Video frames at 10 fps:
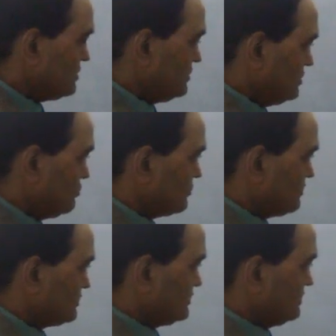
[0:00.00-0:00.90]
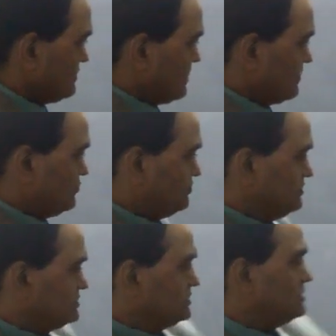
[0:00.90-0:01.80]
Yeah, 1 plus n. So
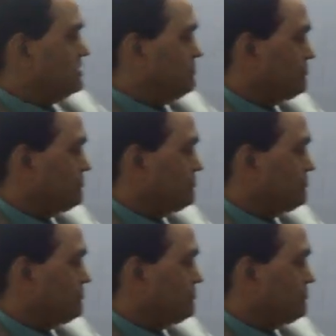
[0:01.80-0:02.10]
beta n